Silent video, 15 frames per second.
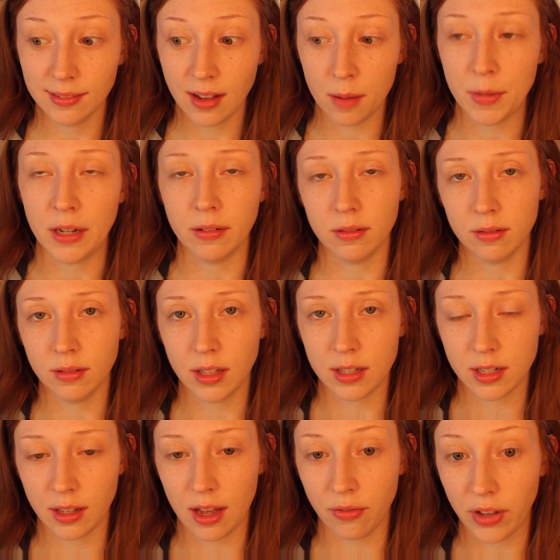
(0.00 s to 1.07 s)
I mean, they
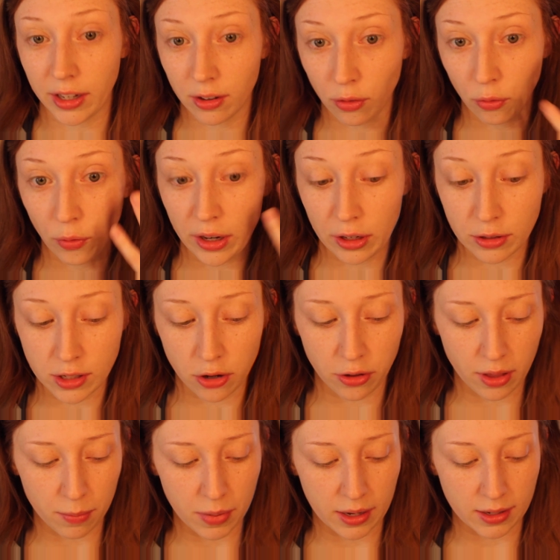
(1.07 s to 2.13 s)
still have like wrinkles
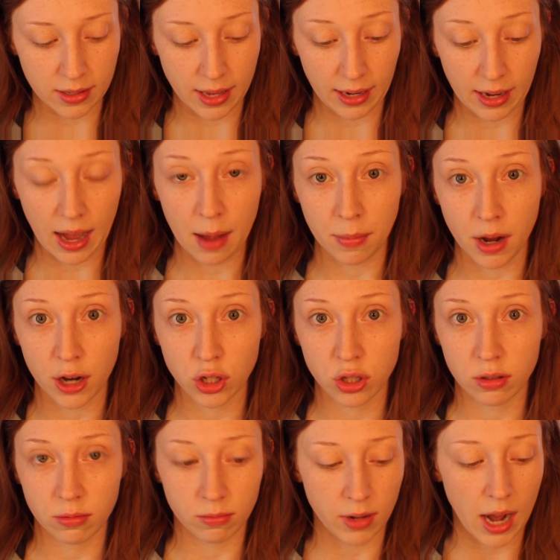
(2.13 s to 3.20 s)
under them because like I'm not
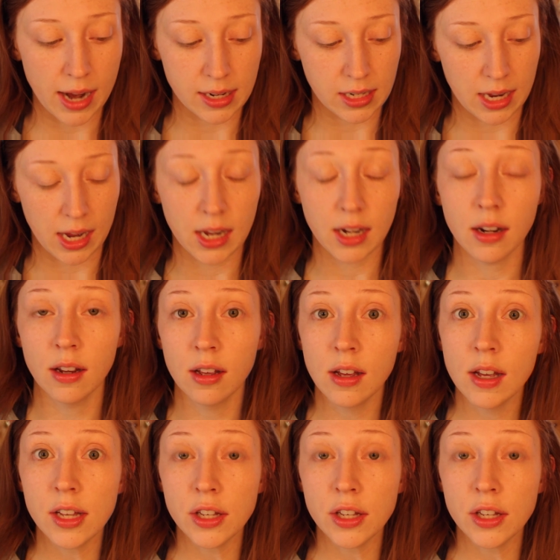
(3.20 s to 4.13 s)
19,